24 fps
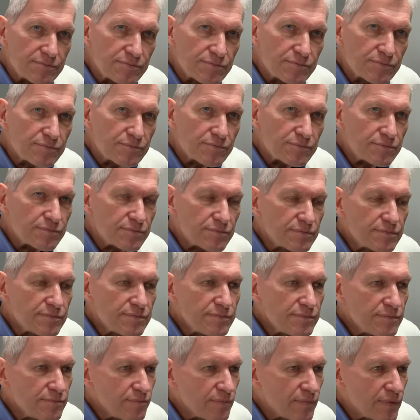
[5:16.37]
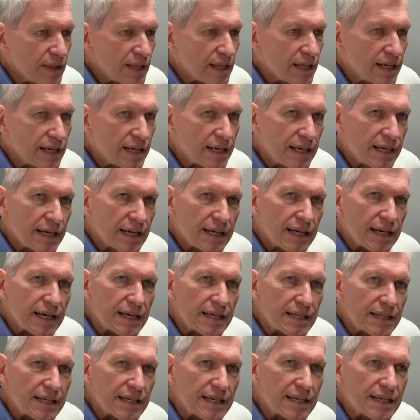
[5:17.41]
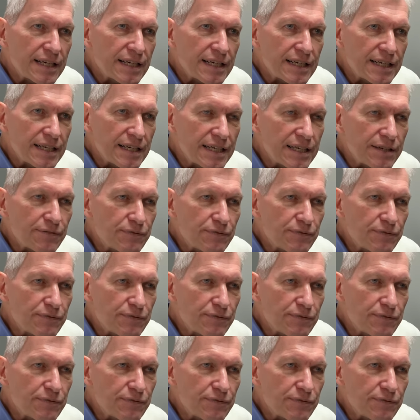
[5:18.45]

Isn't this bullish for precious metals?